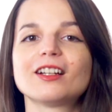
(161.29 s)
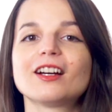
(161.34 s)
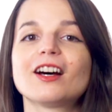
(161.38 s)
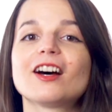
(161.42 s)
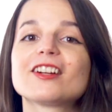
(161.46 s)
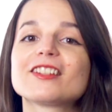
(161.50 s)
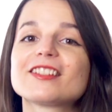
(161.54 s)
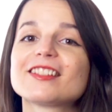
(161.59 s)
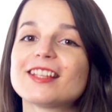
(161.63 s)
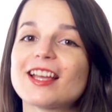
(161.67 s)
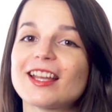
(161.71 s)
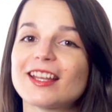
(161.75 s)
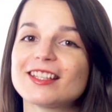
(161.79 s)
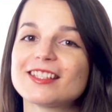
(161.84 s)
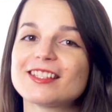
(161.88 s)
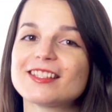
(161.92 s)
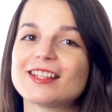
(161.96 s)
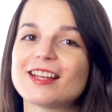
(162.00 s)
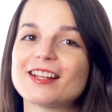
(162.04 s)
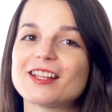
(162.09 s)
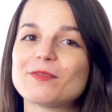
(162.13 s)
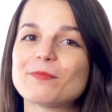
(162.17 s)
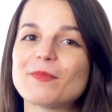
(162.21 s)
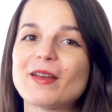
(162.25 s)
Our second
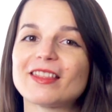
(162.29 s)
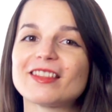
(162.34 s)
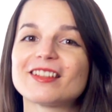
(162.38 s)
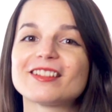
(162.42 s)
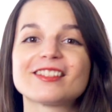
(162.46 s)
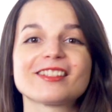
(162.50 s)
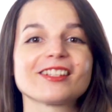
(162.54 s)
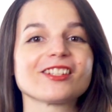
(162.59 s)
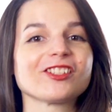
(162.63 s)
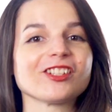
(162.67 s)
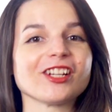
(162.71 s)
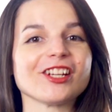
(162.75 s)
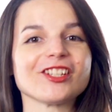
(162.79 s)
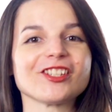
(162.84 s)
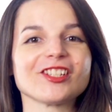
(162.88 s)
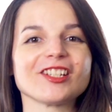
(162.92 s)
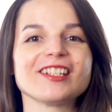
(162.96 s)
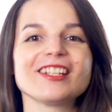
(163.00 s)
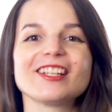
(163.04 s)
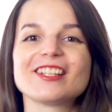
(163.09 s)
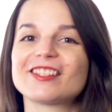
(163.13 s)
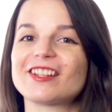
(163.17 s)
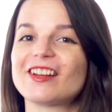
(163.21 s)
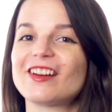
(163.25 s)
study method
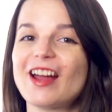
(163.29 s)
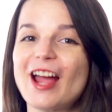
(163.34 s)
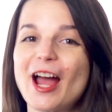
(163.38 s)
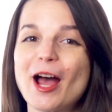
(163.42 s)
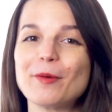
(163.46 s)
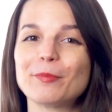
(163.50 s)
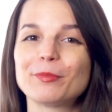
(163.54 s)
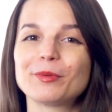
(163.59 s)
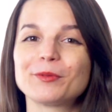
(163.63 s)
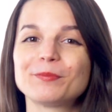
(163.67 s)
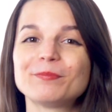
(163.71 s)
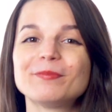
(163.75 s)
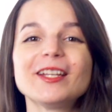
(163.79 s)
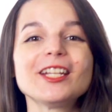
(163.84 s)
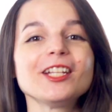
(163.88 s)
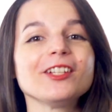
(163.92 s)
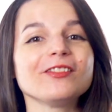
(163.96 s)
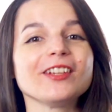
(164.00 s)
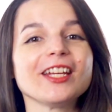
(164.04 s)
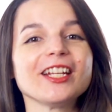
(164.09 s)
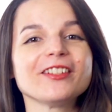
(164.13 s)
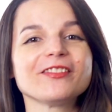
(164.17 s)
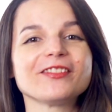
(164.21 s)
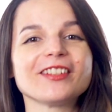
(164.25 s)
suggestion is our app,
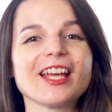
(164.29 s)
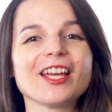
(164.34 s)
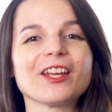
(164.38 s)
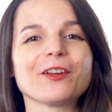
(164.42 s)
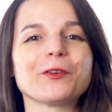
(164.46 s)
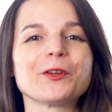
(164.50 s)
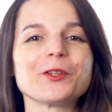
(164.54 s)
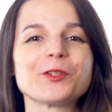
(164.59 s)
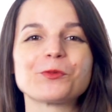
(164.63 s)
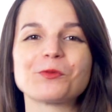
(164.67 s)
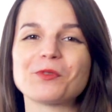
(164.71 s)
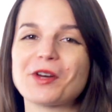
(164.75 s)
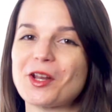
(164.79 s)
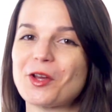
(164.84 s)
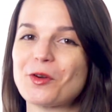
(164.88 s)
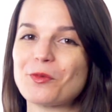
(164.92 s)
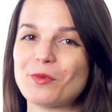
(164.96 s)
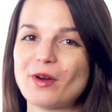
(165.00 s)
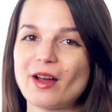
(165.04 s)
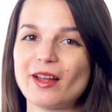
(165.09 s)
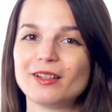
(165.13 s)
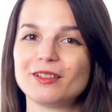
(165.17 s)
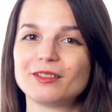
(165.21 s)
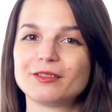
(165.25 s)
Innovative Language
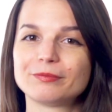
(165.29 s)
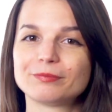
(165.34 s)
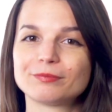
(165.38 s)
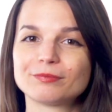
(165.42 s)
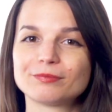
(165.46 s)
101.